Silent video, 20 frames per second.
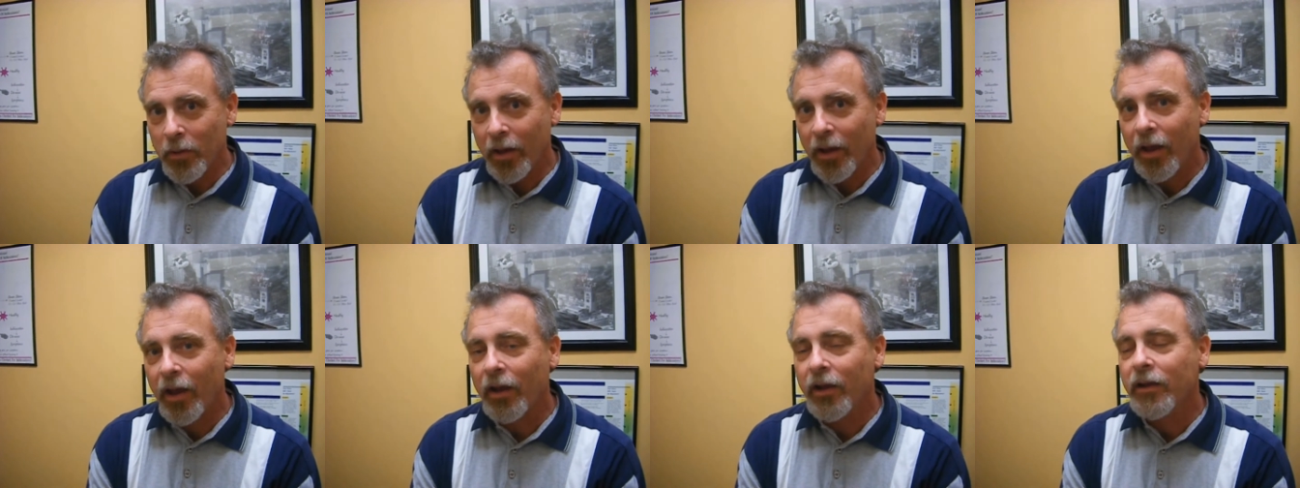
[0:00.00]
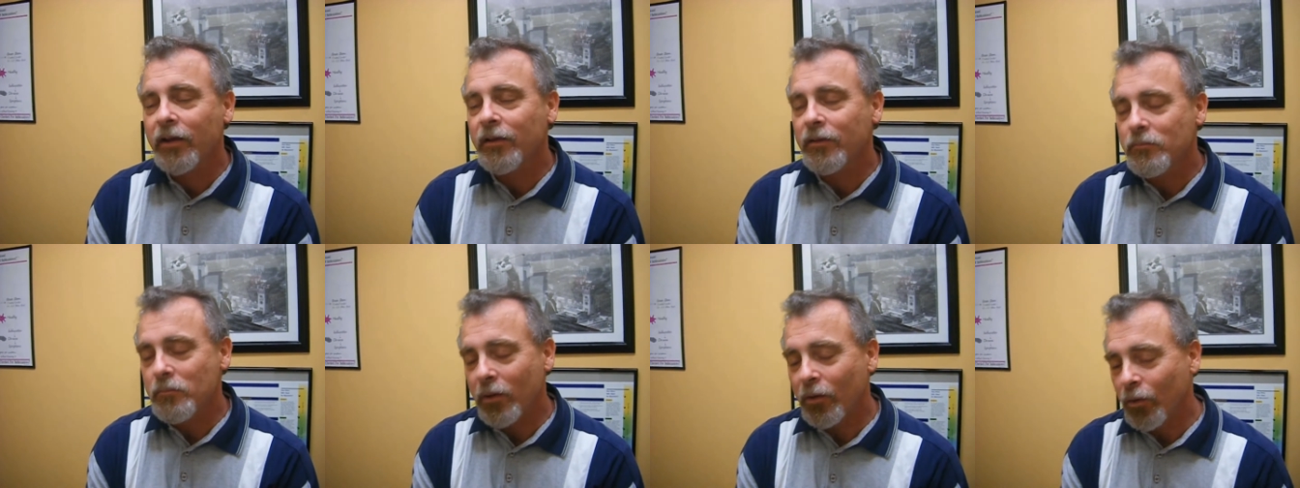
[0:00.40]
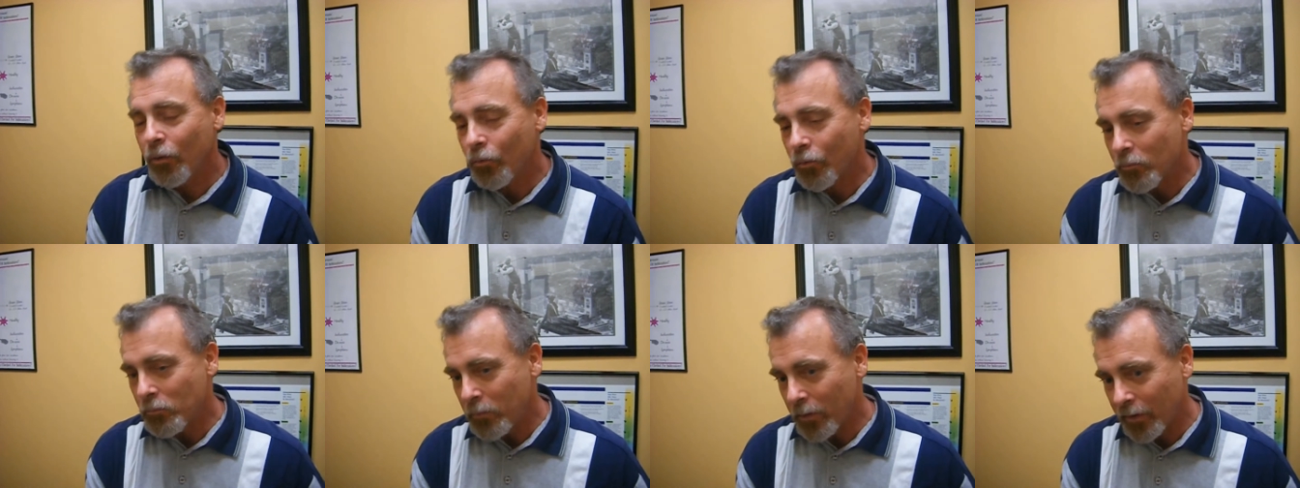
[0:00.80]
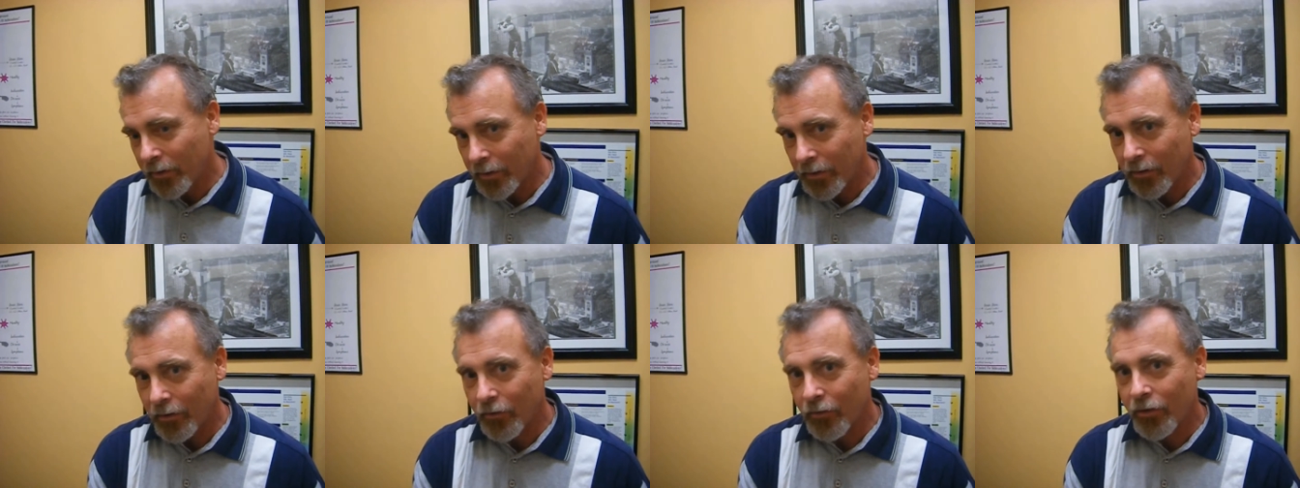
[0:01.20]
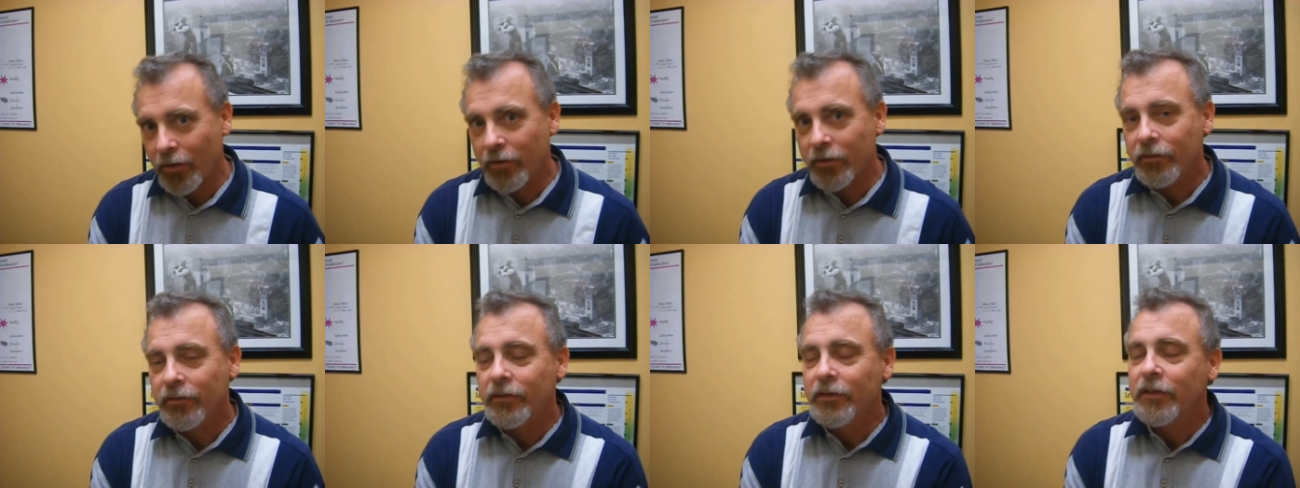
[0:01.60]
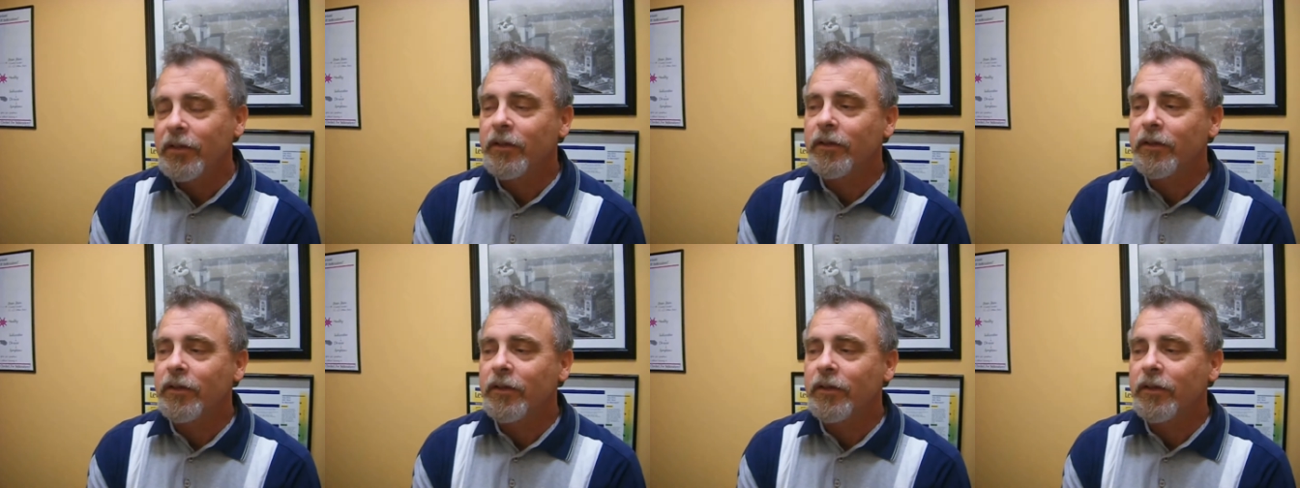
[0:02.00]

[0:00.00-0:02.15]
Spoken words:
back, in my lower buttock area,